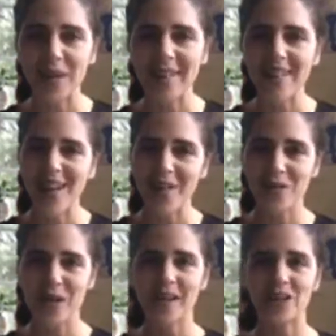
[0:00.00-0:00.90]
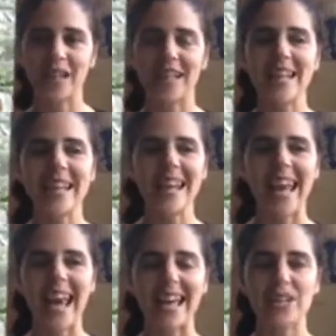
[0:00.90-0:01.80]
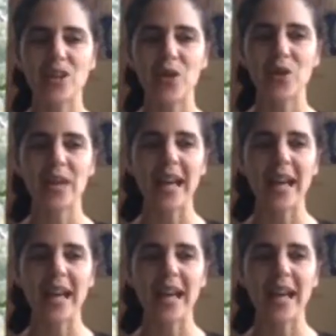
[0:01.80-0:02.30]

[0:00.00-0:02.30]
in the law of attraction. And so you can